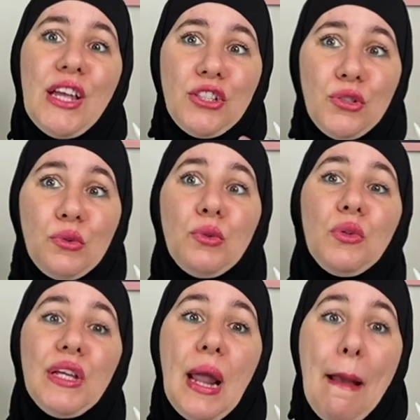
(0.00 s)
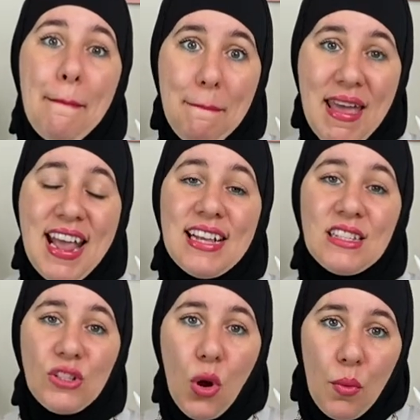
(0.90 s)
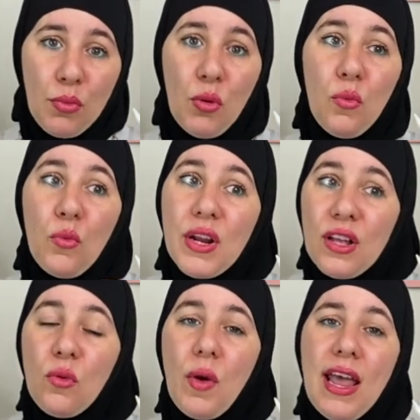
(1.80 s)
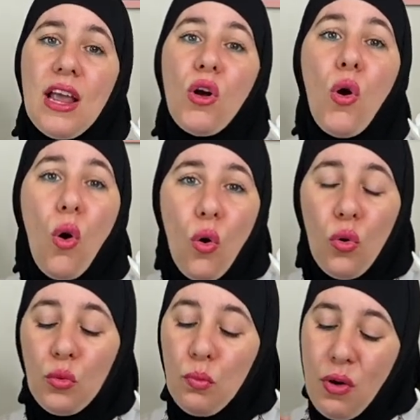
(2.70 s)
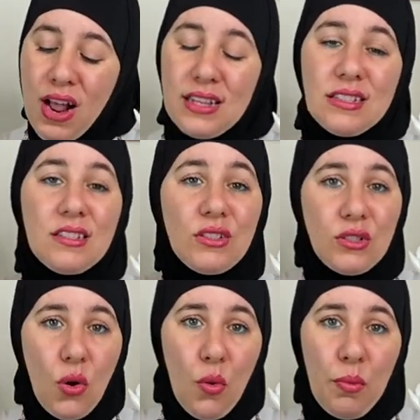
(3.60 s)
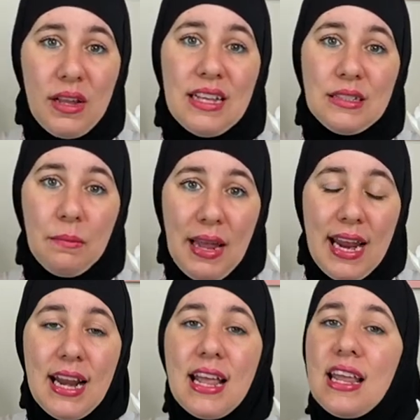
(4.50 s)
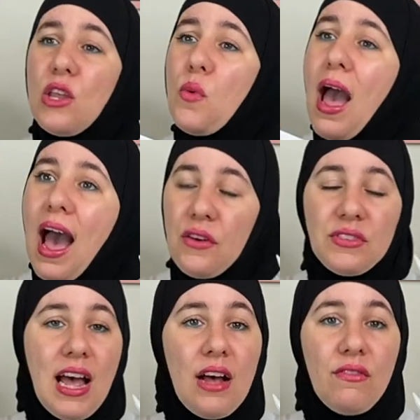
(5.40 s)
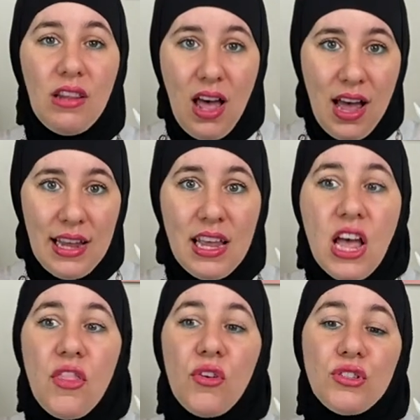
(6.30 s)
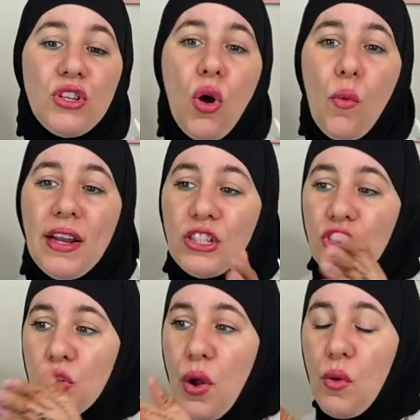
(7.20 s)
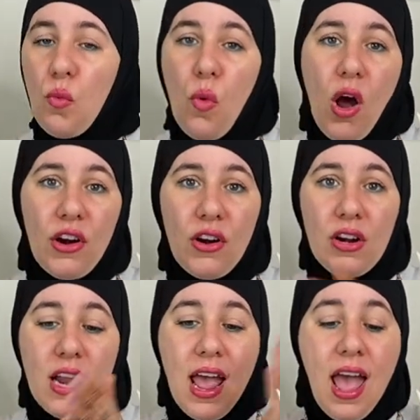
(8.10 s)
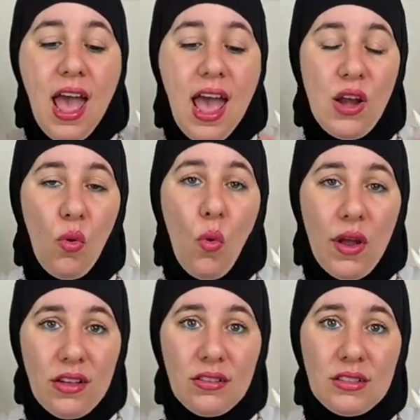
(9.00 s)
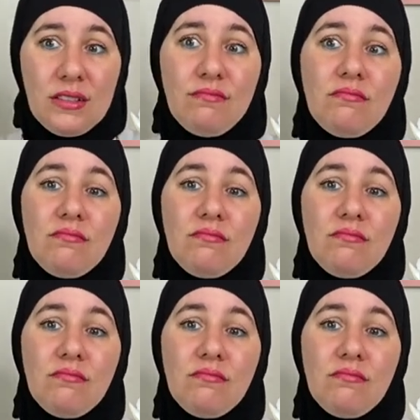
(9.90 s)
like truly make soap, the real way cold press soap is made, you have to have lye. There's no way to join water and oils